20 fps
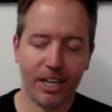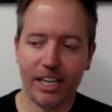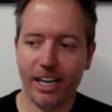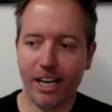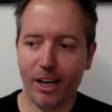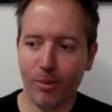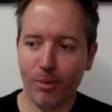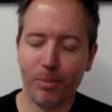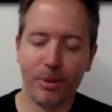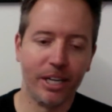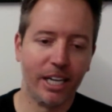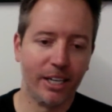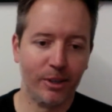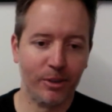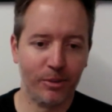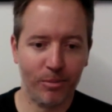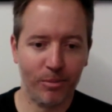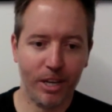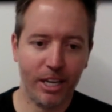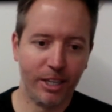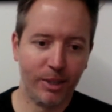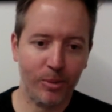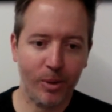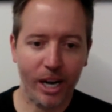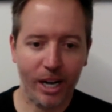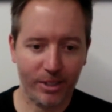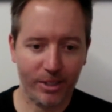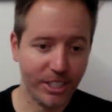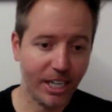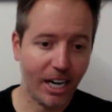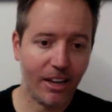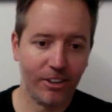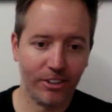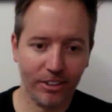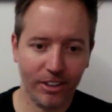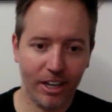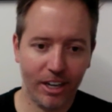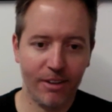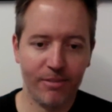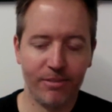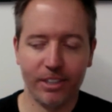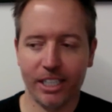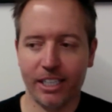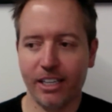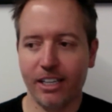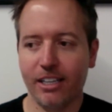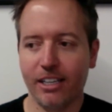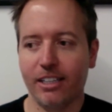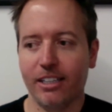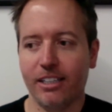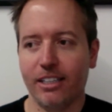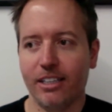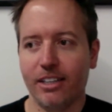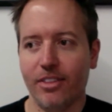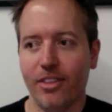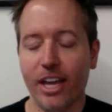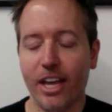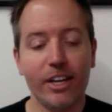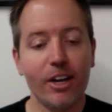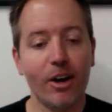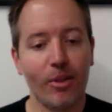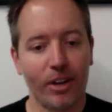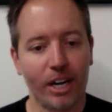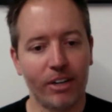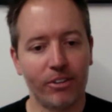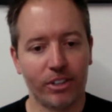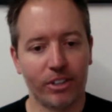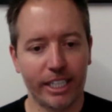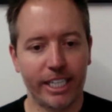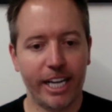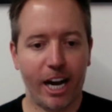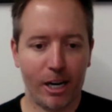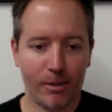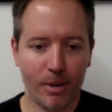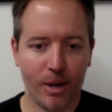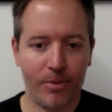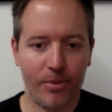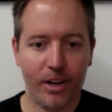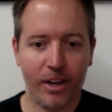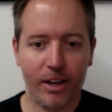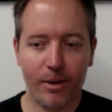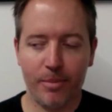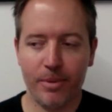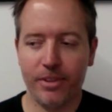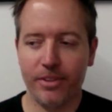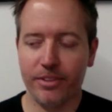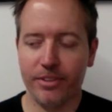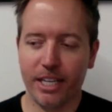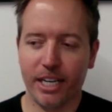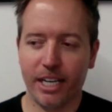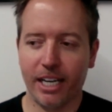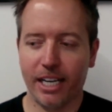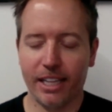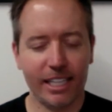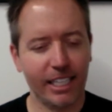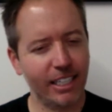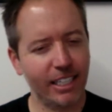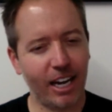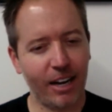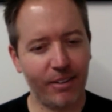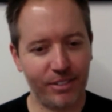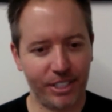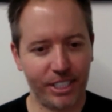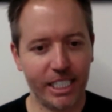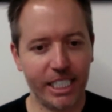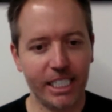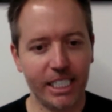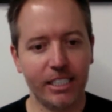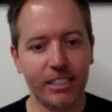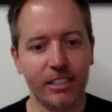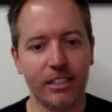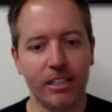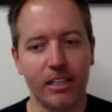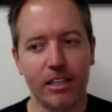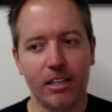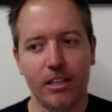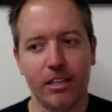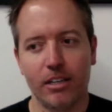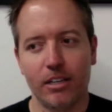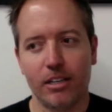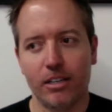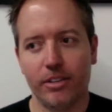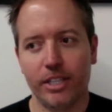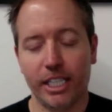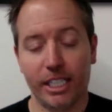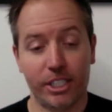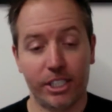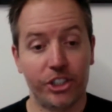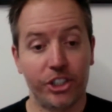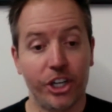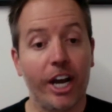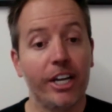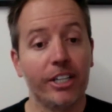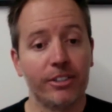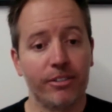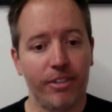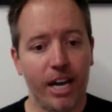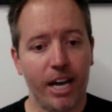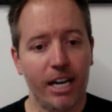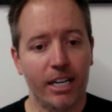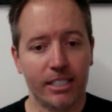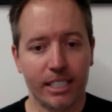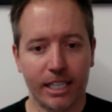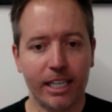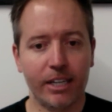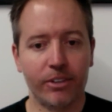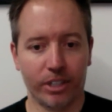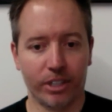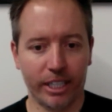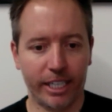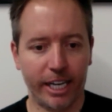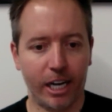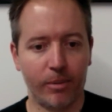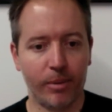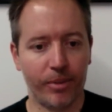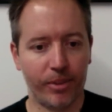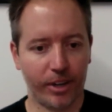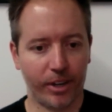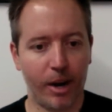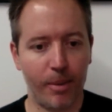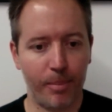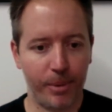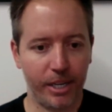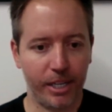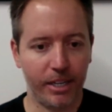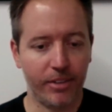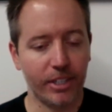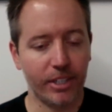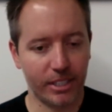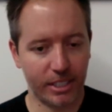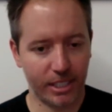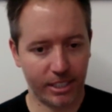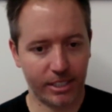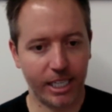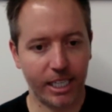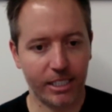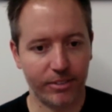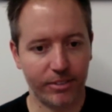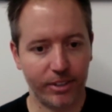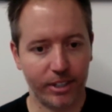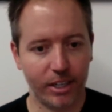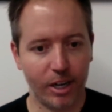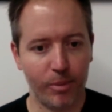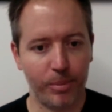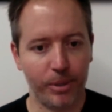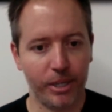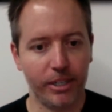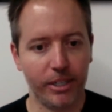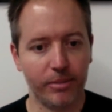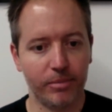can help in any way outside of their lives, like, they know that I really care about them. And I think I've seen the exchange of that is that they really care about the company and the success of the company.